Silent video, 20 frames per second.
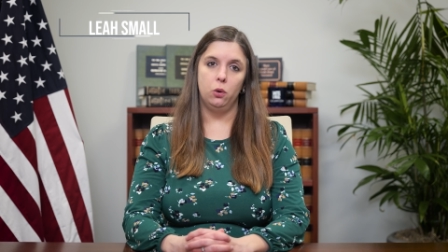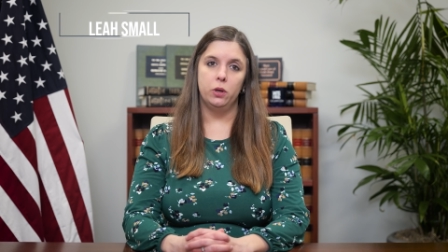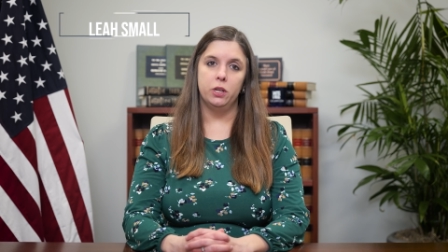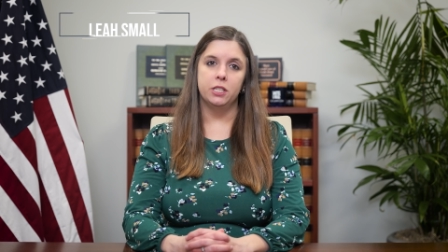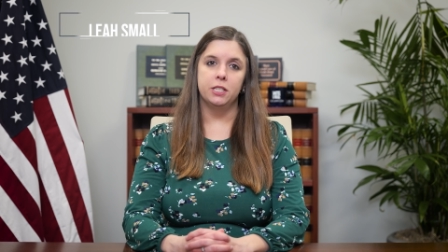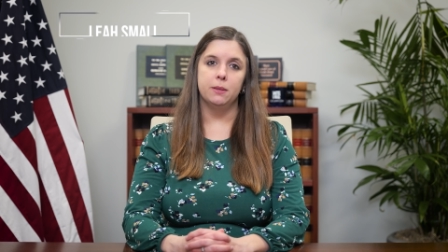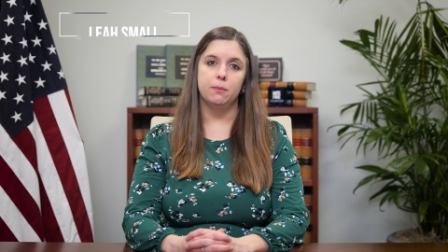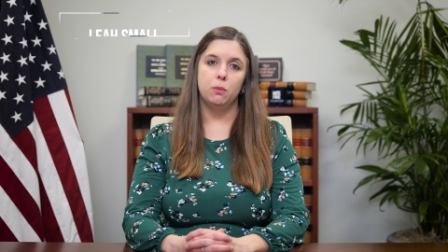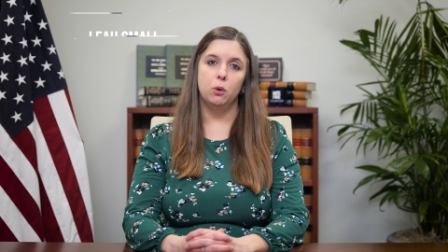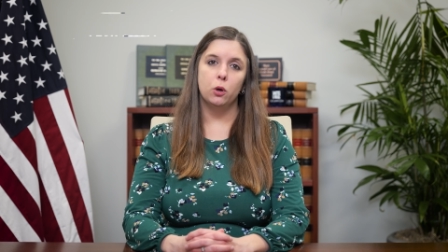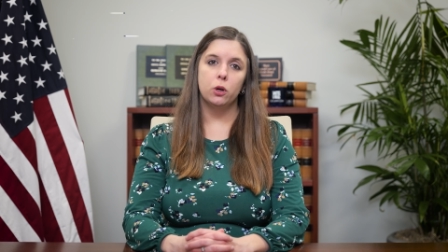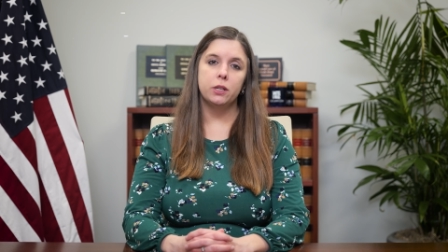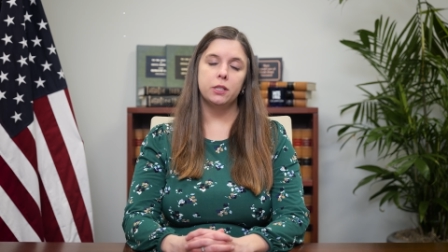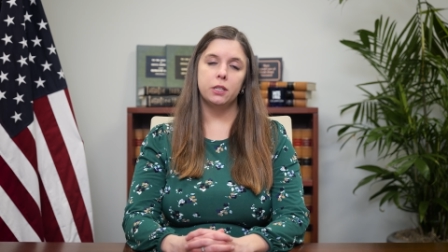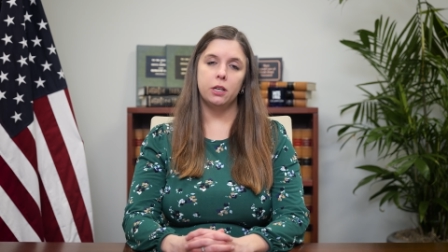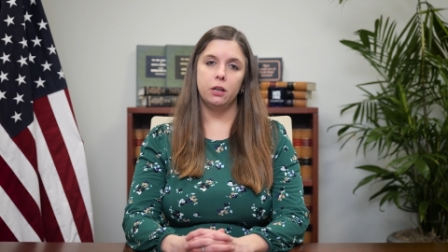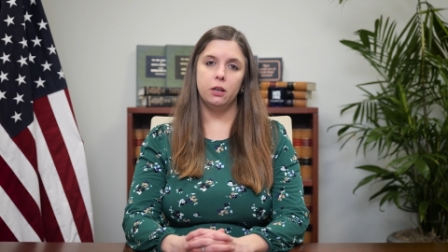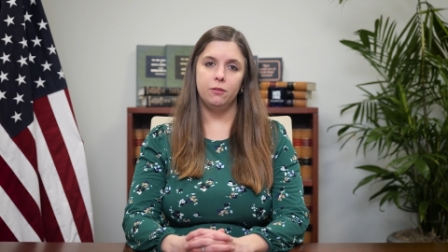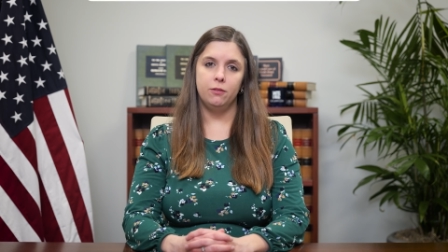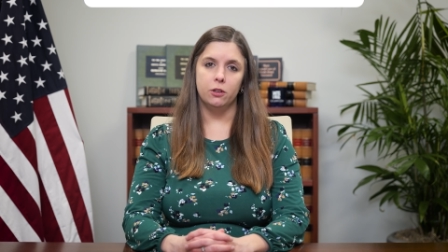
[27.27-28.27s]
it's important to
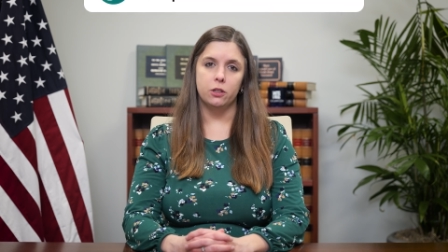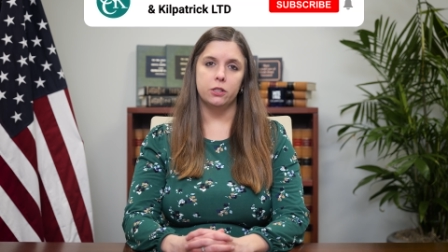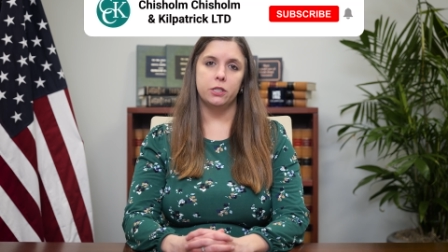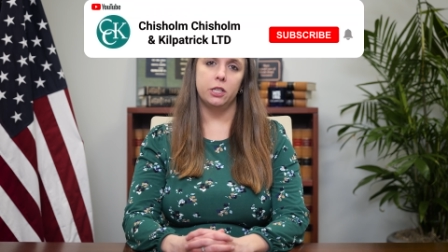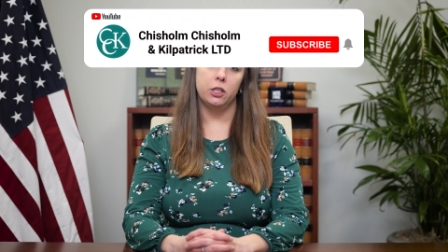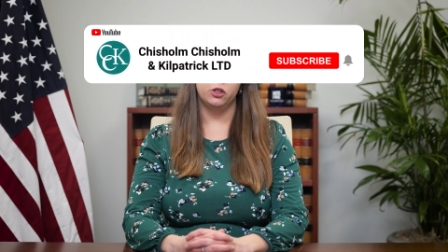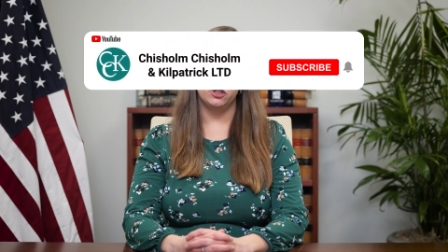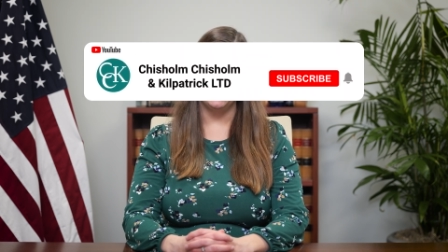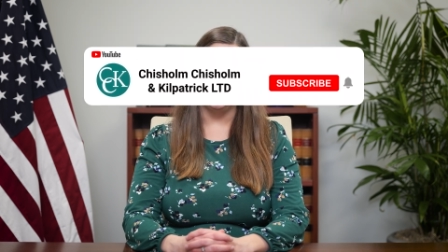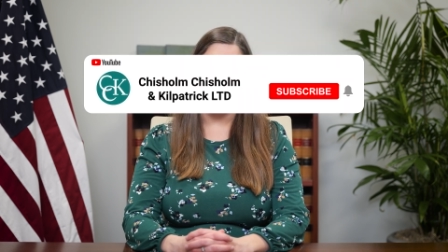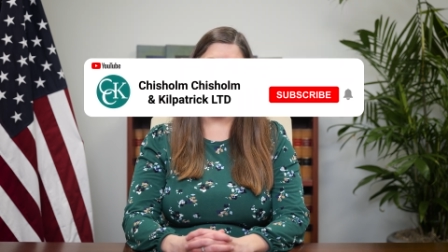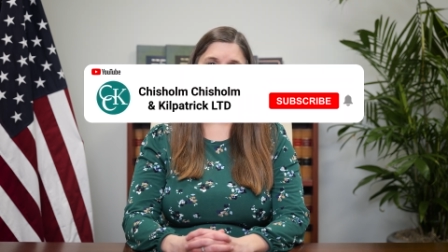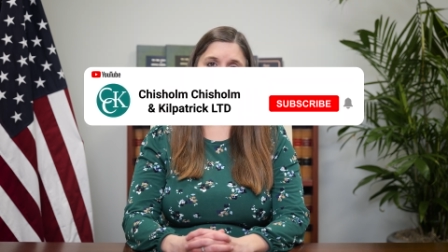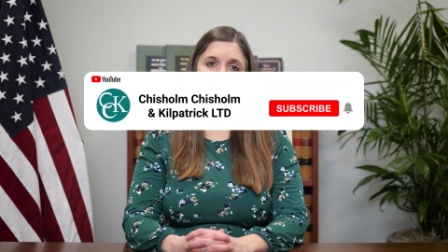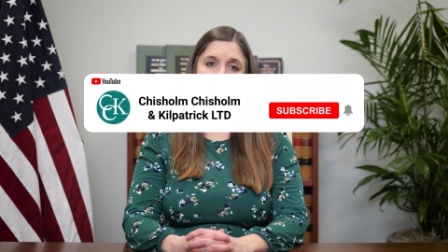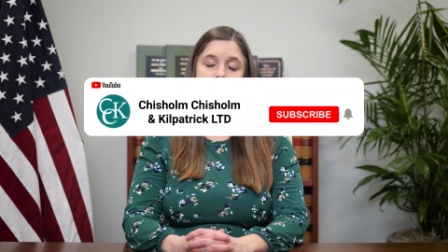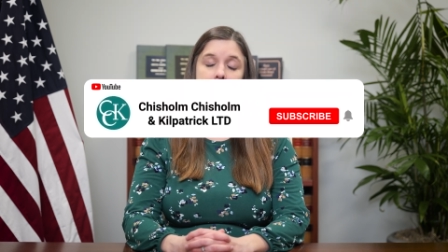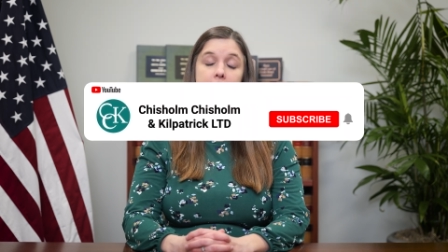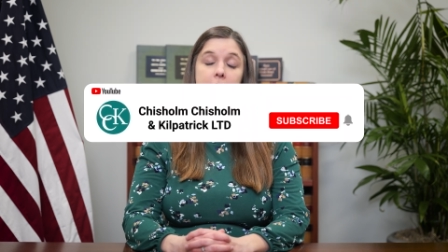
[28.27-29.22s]
first understand that it